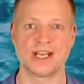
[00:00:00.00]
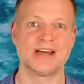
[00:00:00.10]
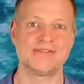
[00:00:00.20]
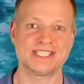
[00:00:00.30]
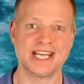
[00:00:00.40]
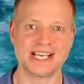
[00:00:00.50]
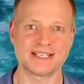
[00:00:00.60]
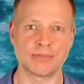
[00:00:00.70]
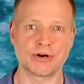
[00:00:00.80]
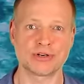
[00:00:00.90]
In the
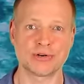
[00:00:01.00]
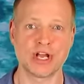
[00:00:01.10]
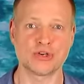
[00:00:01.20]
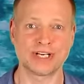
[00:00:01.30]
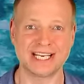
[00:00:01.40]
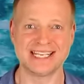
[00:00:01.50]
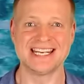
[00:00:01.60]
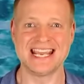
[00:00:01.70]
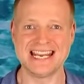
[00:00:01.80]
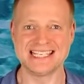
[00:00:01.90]
second module, you get an
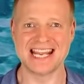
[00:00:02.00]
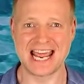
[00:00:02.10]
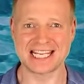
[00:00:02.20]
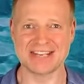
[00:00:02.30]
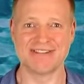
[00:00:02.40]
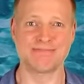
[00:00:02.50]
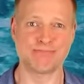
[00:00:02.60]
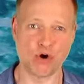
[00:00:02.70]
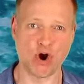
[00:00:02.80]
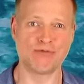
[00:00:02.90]
interactive and
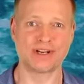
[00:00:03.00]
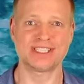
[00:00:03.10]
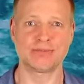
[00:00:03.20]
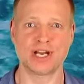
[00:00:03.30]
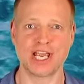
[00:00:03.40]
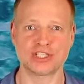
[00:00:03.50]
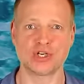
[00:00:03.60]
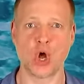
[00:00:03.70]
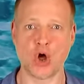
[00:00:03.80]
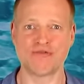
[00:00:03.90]
perfect
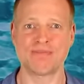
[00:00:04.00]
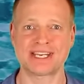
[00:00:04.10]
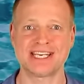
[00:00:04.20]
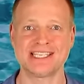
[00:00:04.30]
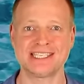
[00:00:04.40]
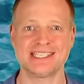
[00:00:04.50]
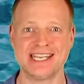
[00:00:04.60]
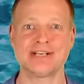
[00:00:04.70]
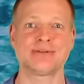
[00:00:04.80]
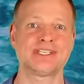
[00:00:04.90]
simulation of McKinsey's
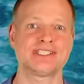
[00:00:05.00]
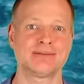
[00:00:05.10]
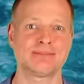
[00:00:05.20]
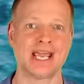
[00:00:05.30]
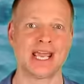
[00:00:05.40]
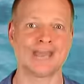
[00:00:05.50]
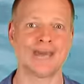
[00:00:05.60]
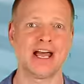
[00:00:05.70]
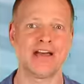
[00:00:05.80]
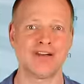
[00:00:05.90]
Ecosystem Game,
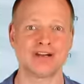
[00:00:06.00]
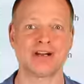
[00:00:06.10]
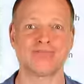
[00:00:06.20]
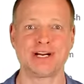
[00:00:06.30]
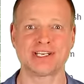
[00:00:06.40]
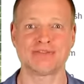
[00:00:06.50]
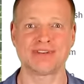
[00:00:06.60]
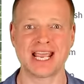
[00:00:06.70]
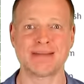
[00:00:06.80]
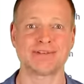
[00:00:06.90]
where you can practice the
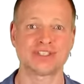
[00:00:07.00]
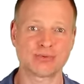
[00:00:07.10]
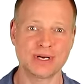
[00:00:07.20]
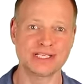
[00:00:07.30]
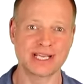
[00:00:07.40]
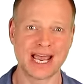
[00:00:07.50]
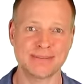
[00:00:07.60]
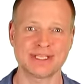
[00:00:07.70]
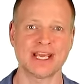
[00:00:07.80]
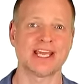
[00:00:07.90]
game three
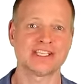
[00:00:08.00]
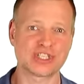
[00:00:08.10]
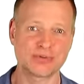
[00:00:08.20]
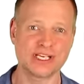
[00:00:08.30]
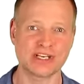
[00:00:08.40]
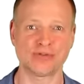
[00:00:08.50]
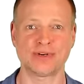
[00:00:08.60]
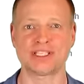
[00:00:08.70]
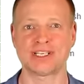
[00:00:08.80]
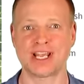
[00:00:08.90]
times in three
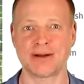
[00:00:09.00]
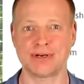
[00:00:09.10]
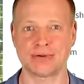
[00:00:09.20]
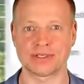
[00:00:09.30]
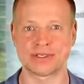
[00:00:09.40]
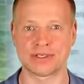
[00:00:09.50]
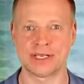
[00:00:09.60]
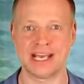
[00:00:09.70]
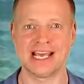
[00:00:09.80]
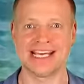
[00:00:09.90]
different scenarios.
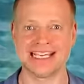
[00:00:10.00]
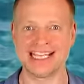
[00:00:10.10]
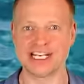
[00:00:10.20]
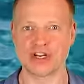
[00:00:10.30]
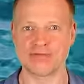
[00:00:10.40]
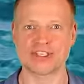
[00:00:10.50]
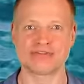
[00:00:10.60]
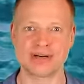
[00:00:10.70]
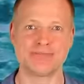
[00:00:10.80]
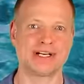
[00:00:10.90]
In each of the
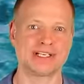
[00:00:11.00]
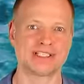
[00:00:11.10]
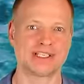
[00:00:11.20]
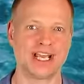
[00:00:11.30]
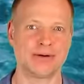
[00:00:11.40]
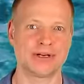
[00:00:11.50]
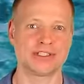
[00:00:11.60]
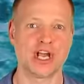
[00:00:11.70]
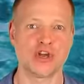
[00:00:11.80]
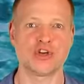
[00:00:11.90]
three practice
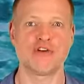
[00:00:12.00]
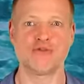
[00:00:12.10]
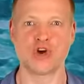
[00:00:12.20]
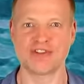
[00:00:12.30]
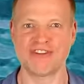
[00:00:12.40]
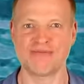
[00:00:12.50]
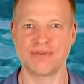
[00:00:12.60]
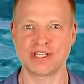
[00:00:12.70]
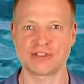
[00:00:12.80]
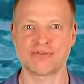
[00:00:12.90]
scenarios, you have thirty-five
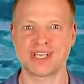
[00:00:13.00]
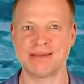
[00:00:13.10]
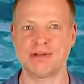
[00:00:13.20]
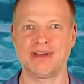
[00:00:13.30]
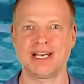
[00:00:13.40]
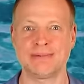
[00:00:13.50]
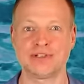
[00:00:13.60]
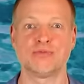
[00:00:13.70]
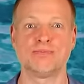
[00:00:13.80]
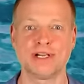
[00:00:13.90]
minutes of time available
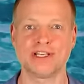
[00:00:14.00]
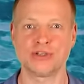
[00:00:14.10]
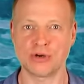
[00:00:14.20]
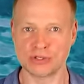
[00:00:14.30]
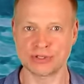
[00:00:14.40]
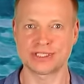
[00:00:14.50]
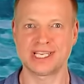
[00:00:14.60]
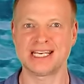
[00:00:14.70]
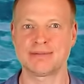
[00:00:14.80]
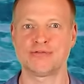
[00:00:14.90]
to build your
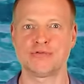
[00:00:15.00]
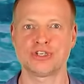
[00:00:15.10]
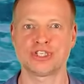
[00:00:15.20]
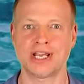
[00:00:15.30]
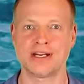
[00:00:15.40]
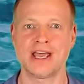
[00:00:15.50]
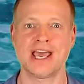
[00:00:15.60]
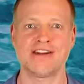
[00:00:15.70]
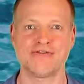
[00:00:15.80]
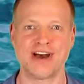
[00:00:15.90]
sustainable food chain
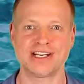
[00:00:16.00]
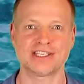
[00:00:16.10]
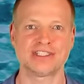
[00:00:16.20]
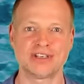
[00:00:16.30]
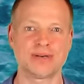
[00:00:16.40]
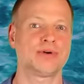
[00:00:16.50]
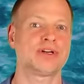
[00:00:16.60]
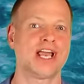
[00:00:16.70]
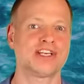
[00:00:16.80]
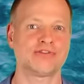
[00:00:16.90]
and find a suitable
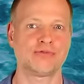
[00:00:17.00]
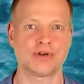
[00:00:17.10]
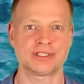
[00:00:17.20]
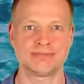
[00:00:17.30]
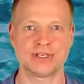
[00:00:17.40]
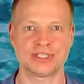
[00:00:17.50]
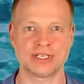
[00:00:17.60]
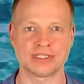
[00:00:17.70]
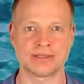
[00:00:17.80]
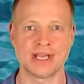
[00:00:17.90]
location for your
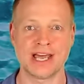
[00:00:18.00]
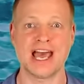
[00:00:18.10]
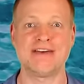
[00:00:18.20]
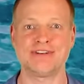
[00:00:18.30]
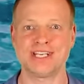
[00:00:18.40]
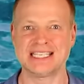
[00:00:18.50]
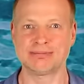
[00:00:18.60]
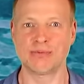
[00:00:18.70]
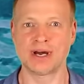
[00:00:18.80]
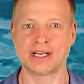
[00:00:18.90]
species. And the test
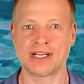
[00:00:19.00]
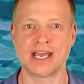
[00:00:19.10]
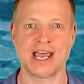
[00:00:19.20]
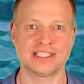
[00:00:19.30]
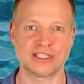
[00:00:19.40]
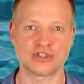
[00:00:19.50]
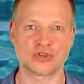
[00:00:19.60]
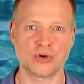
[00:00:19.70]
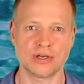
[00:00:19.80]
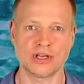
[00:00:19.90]
provider has
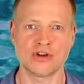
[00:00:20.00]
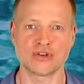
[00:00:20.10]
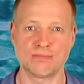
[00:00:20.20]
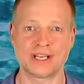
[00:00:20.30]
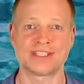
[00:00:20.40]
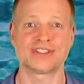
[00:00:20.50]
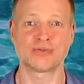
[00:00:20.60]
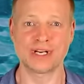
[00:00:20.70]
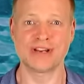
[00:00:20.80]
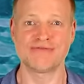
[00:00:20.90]
ensured to pick
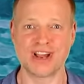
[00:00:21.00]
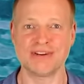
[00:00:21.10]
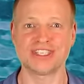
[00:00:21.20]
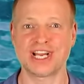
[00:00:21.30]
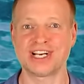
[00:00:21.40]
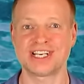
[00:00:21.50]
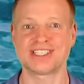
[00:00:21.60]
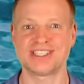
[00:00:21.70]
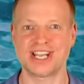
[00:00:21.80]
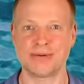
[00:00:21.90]
three very challenging
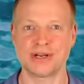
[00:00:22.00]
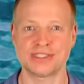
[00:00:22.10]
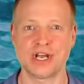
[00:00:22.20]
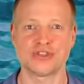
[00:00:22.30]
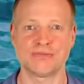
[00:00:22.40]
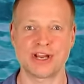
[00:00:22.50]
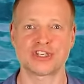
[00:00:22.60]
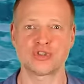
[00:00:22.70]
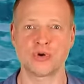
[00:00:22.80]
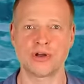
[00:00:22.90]
scenarios to make
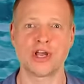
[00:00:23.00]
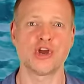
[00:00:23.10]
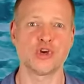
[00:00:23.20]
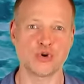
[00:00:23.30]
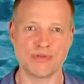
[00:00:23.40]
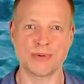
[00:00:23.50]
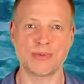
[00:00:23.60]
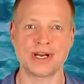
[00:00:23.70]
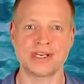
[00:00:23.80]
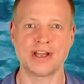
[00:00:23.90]
sure you will be
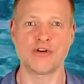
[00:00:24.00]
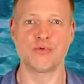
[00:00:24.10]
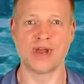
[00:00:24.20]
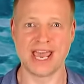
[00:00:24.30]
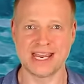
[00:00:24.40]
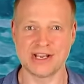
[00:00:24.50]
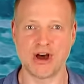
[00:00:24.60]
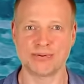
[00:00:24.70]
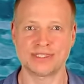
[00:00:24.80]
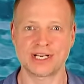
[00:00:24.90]
ready for any
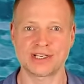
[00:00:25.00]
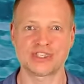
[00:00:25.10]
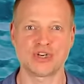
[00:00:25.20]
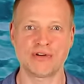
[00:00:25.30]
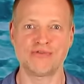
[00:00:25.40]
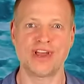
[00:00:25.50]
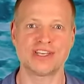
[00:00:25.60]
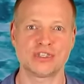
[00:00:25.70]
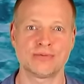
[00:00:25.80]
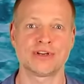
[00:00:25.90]
obstacles you will
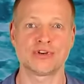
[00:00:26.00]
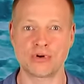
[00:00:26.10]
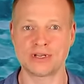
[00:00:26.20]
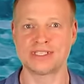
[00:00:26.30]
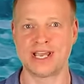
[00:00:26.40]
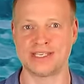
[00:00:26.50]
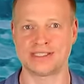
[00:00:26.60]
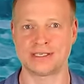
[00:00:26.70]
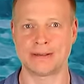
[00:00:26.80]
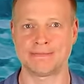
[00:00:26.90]
face during your
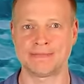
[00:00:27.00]
test.